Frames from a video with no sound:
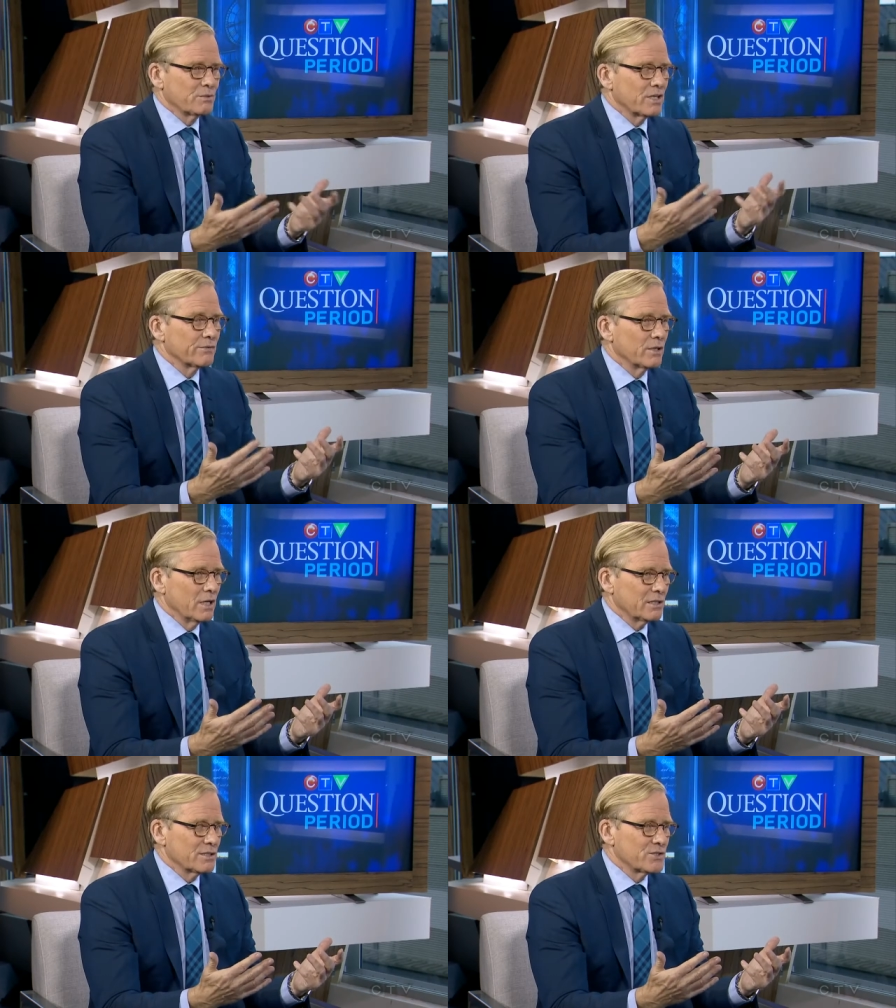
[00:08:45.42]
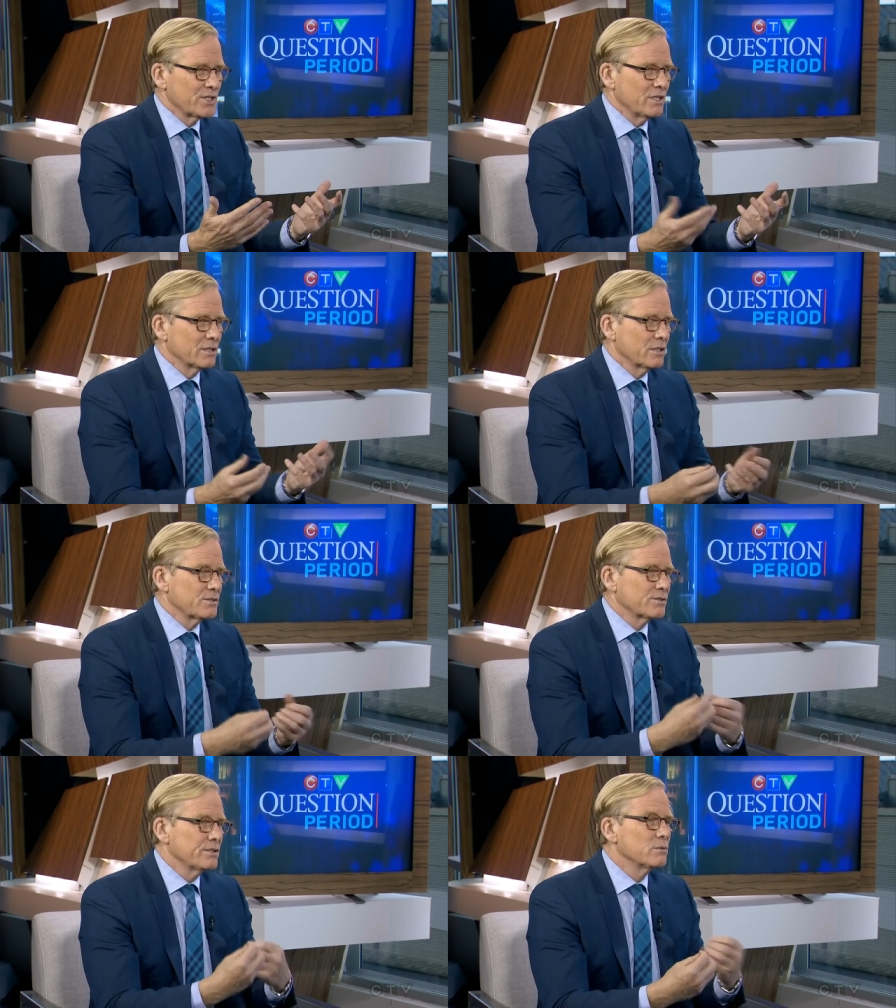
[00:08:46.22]
kind of an elected Senate,
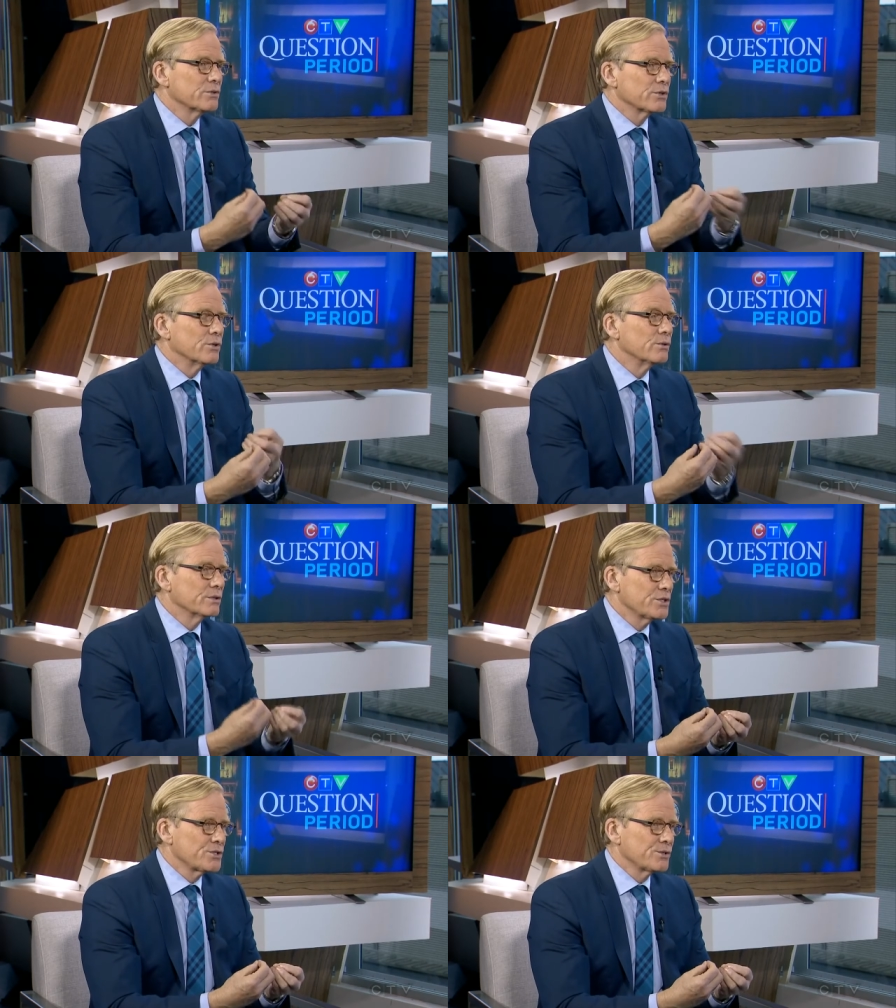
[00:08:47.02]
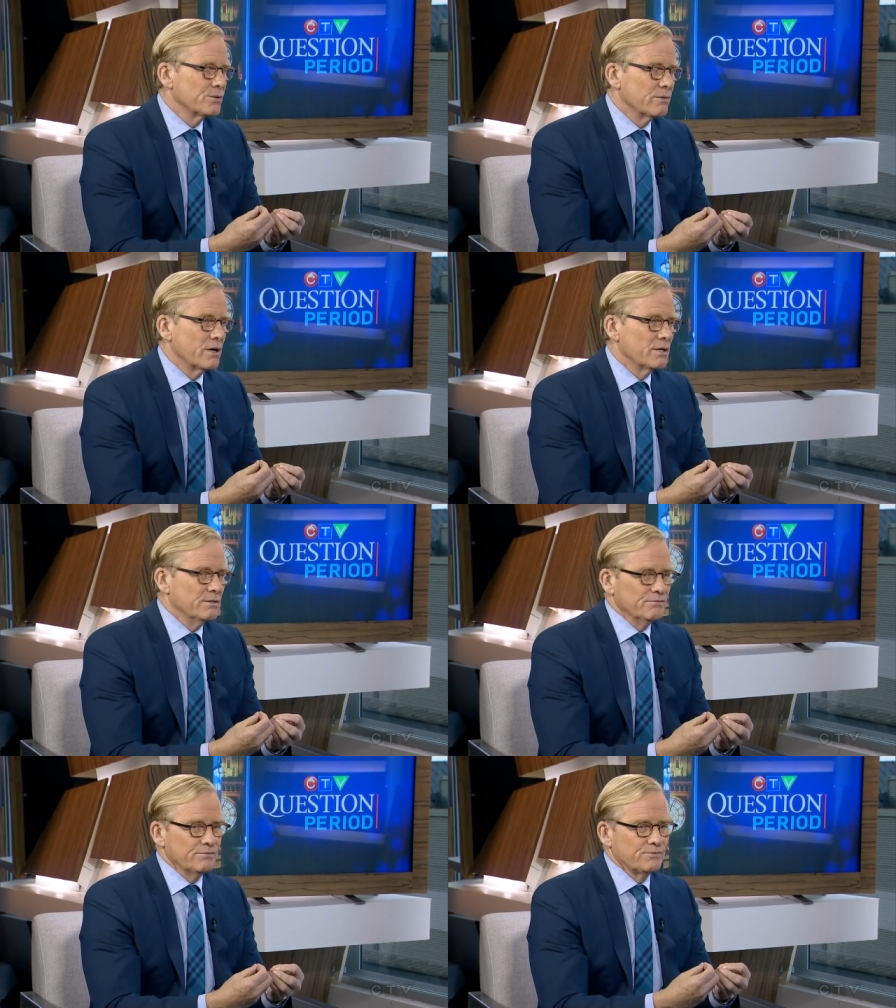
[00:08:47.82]
doesn't deal with the whole issue
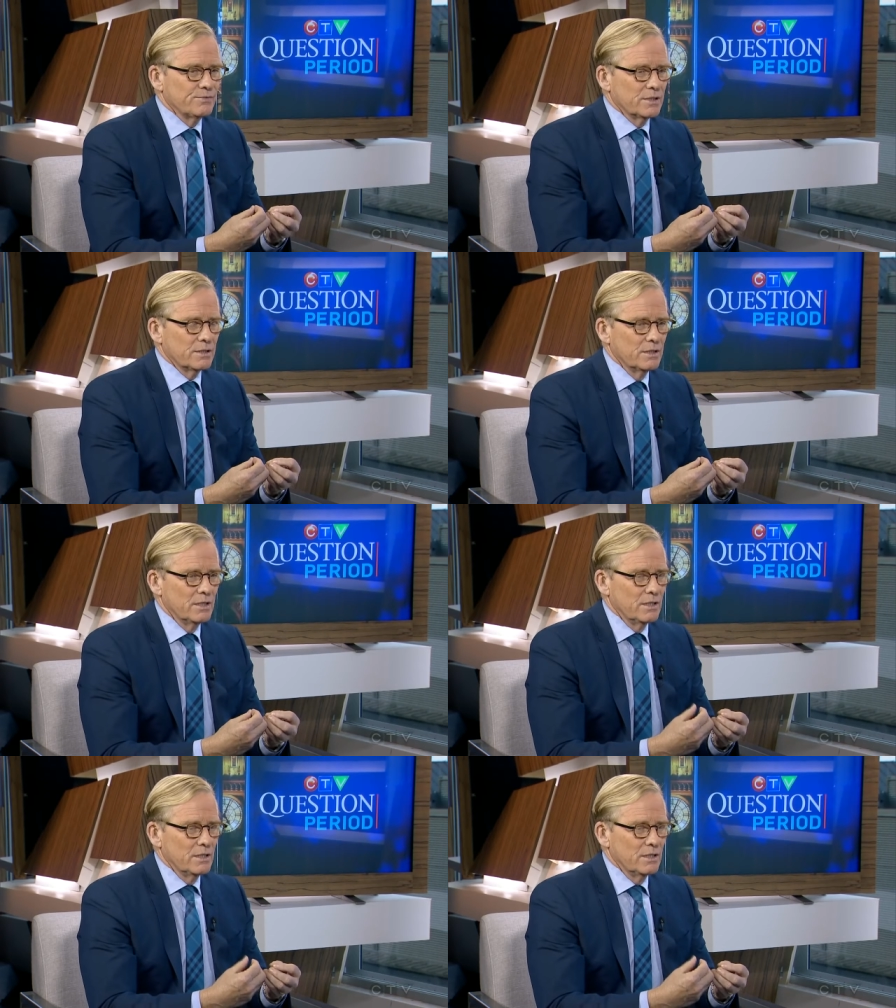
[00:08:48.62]
of uh,